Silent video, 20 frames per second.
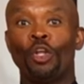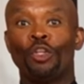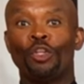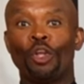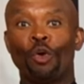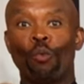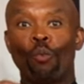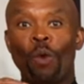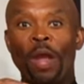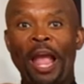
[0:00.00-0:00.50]

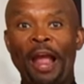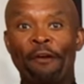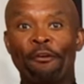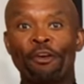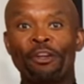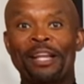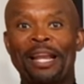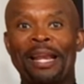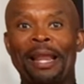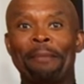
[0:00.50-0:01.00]
the
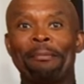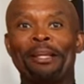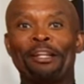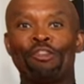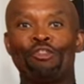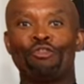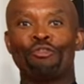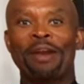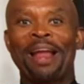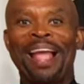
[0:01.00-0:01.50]

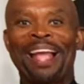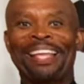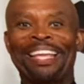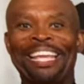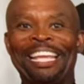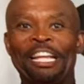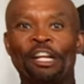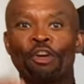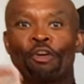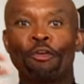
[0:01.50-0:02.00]
aerodynamic
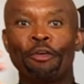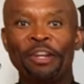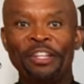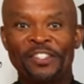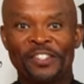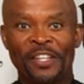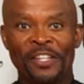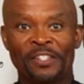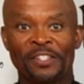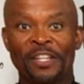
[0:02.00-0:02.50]
drag
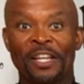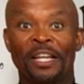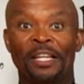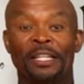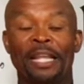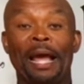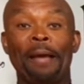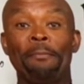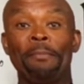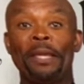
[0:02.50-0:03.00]
increases.
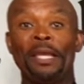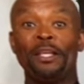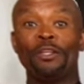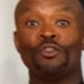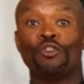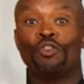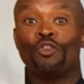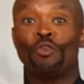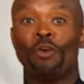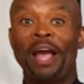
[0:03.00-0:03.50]
That
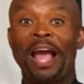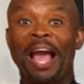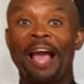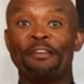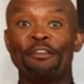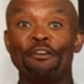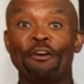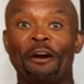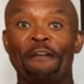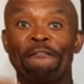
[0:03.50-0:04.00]
means you
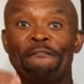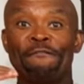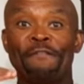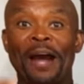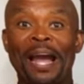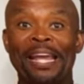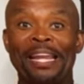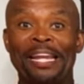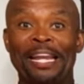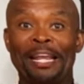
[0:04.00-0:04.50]
are
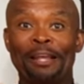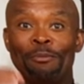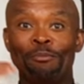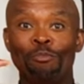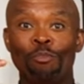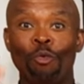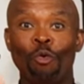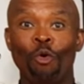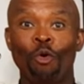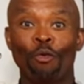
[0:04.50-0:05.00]

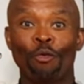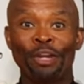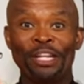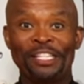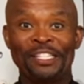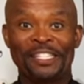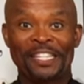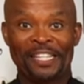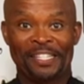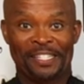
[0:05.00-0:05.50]
fighting more
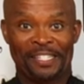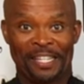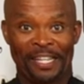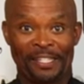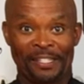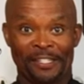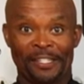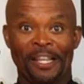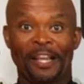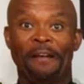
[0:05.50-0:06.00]

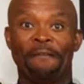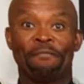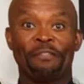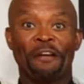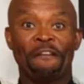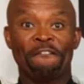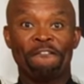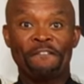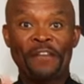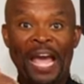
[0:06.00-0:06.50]
resistance.
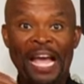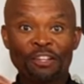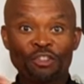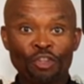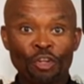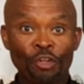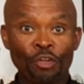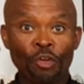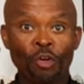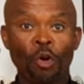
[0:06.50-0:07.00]
The
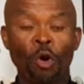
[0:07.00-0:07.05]
faster you